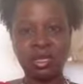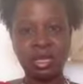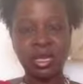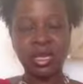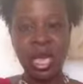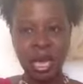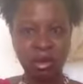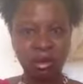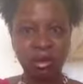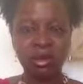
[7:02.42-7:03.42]

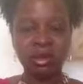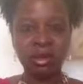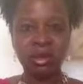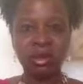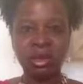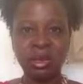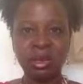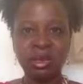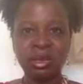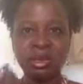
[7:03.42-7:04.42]
encounter
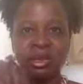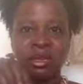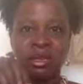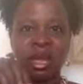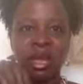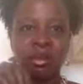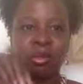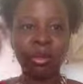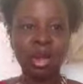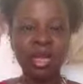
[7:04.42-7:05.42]

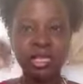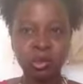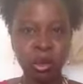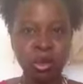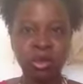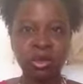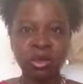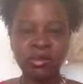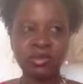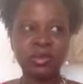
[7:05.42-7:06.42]
where I spoke
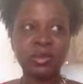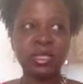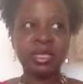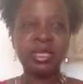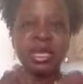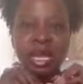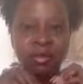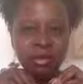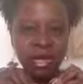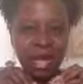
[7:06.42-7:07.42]

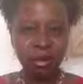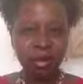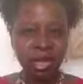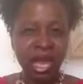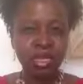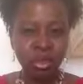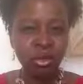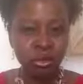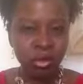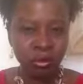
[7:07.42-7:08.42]
that I
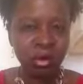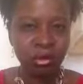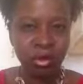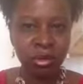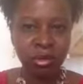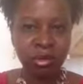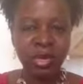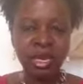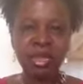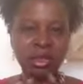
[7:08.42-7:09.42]
do remember,
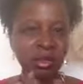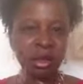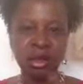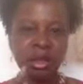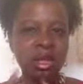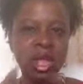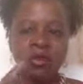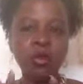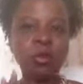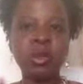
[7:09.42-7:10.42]
right? There are a
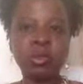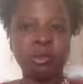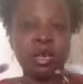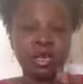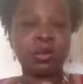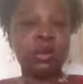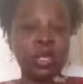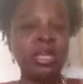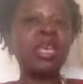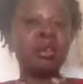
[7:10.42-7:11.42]
few people, because
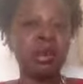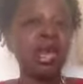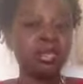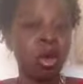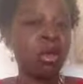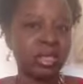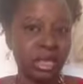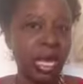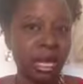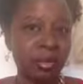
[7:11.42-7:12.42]
we interact all the
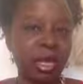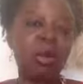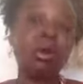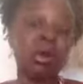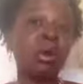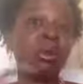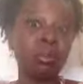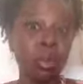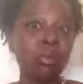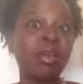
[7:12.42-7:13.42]
time now, or
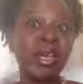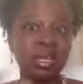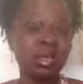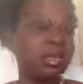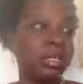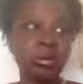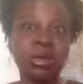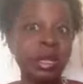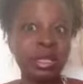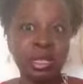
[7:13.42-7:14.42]
more regularly than
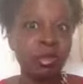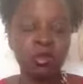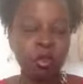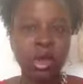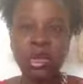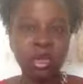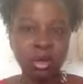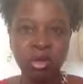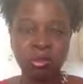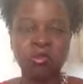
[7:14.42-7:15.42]
we did before. I didn't
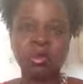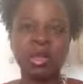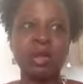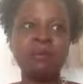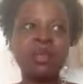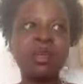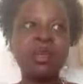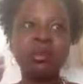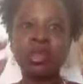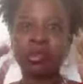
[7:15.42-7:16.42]
know them before that,
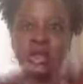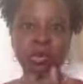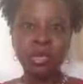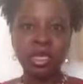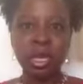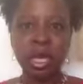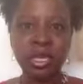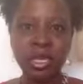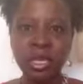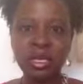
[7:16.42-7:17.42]
but the people in the
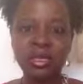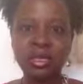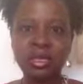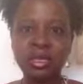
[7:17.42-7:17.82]
audience,